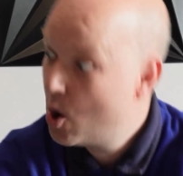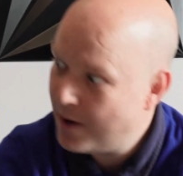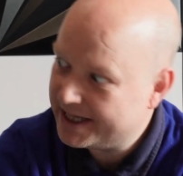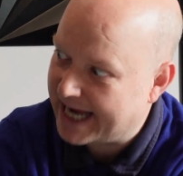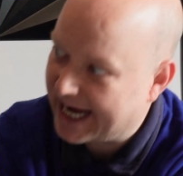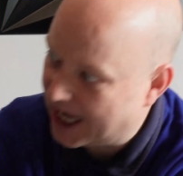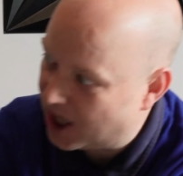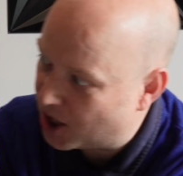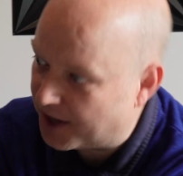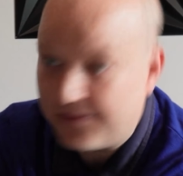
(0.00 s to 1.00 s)
we're taking a
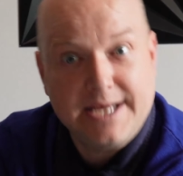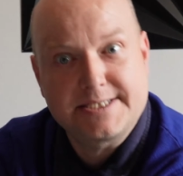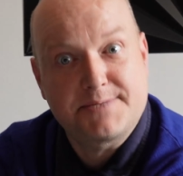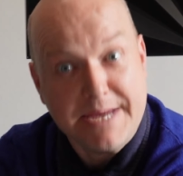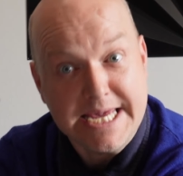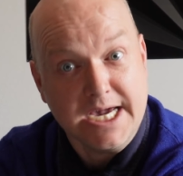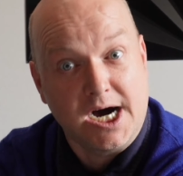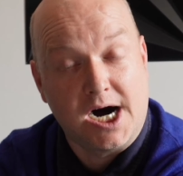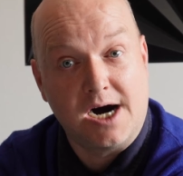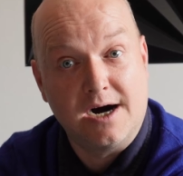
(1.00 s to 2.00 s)
look at this speaker,
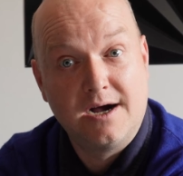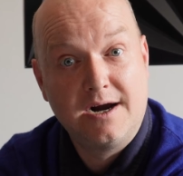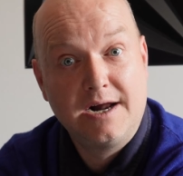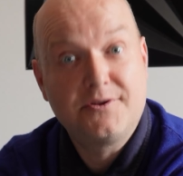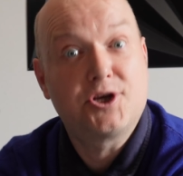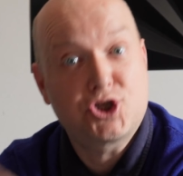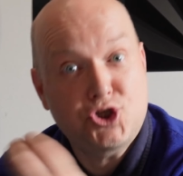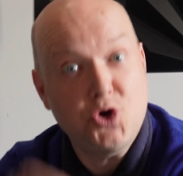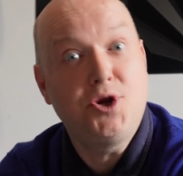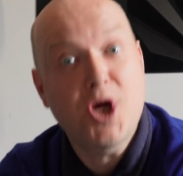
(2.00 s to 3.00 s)
the
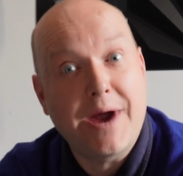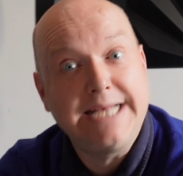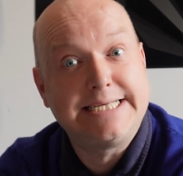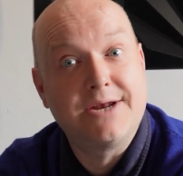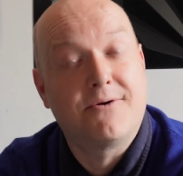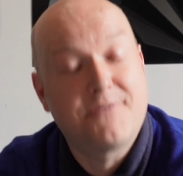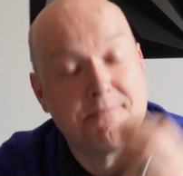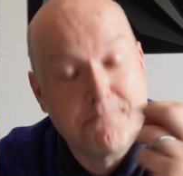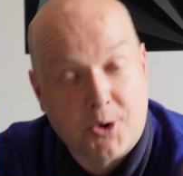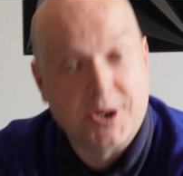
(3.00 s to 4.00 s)
Studio 89 for
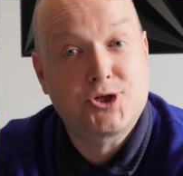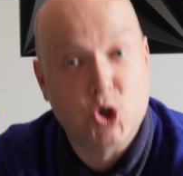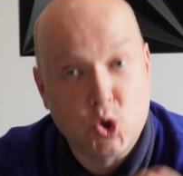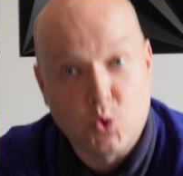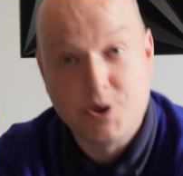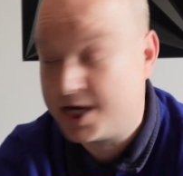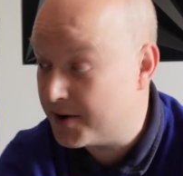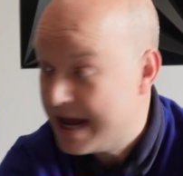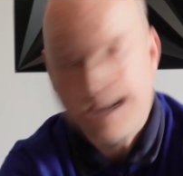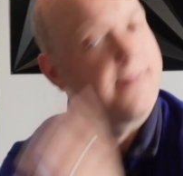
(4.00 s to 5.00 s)
Monitor Audio.
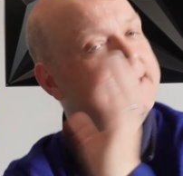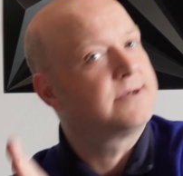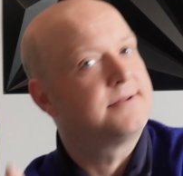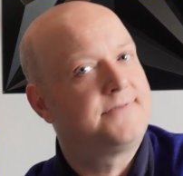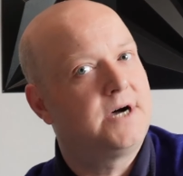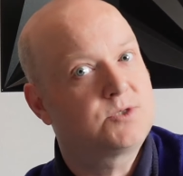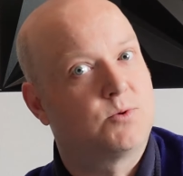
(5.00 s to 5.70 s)
Now this is not the first